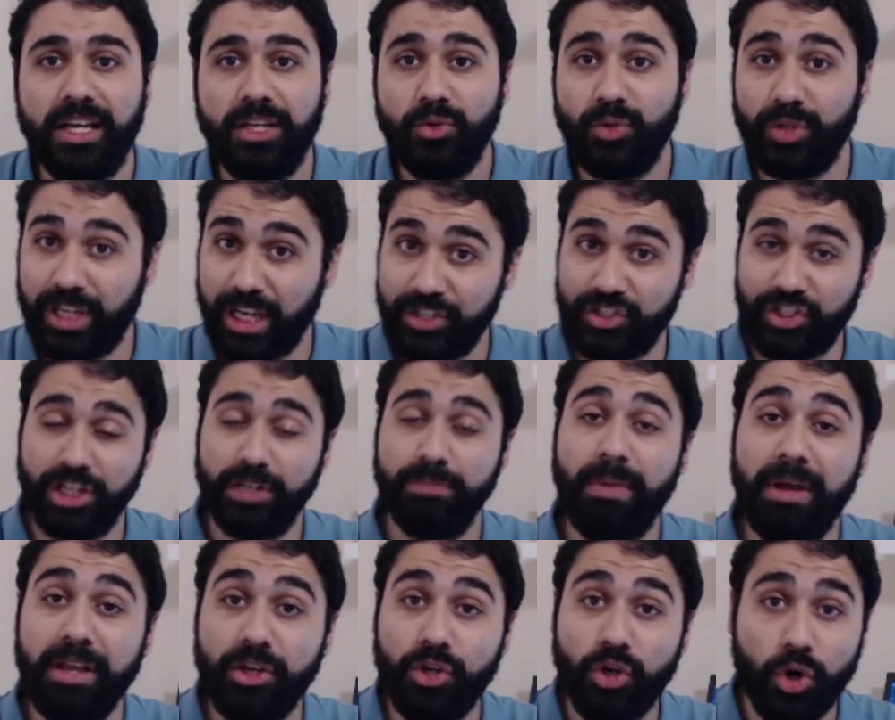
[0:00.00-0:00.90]
You can check
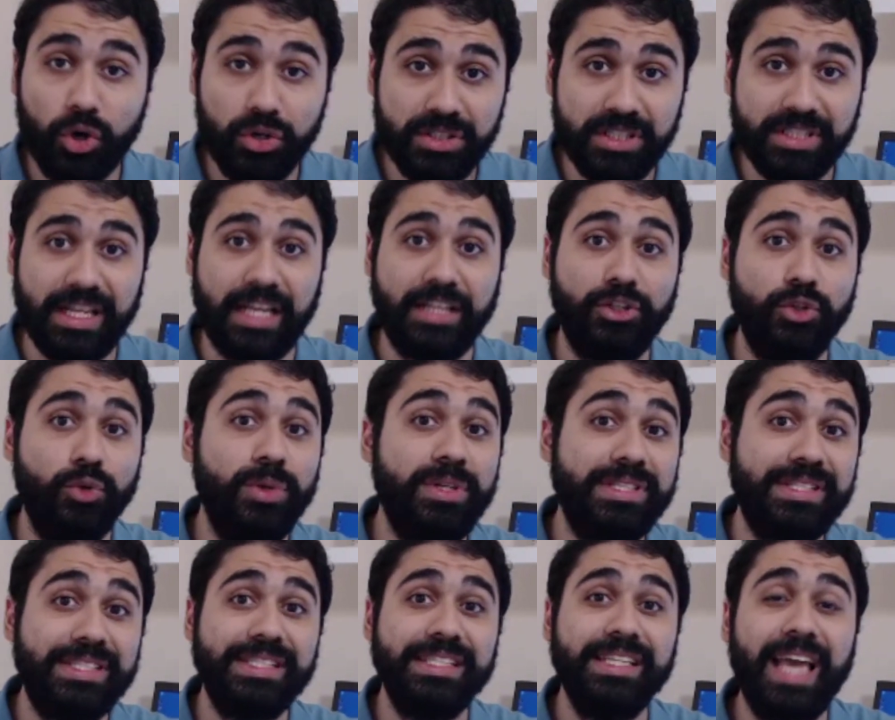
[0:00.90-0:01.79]
my courses and you will
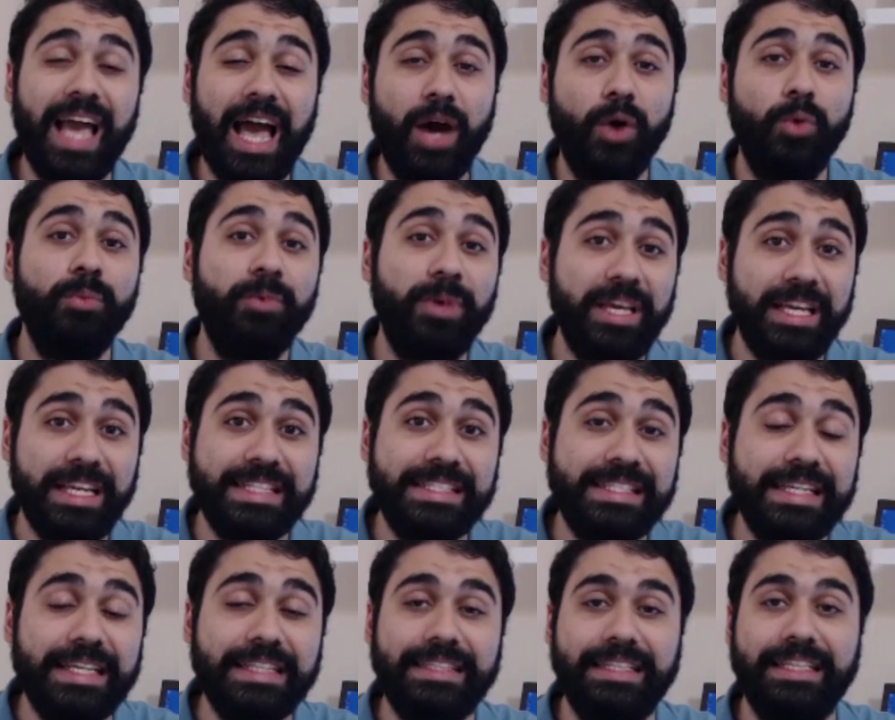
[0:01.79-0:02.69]
see how
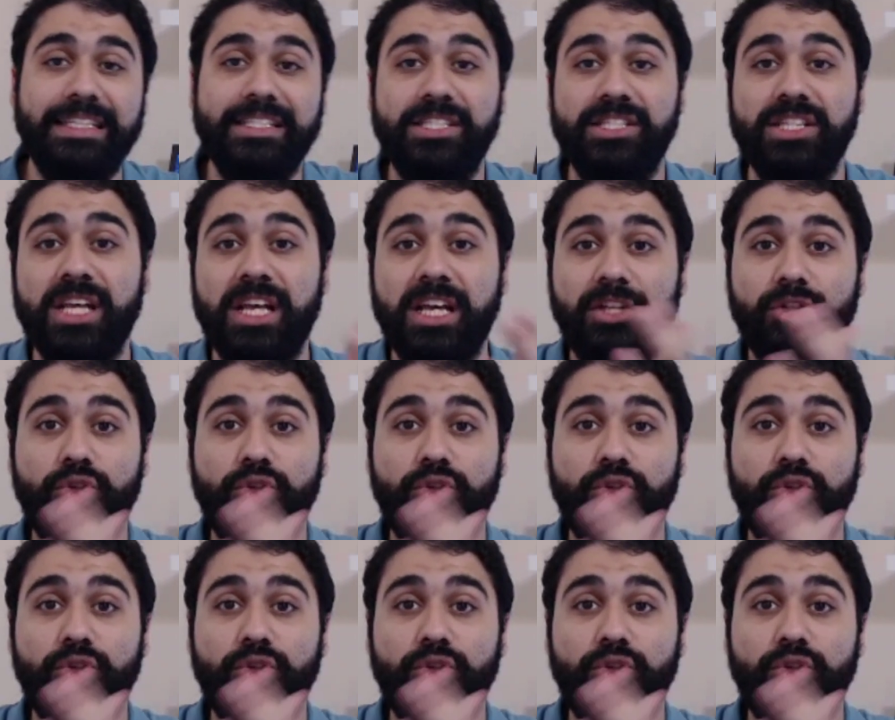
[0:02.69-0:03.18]
easy it is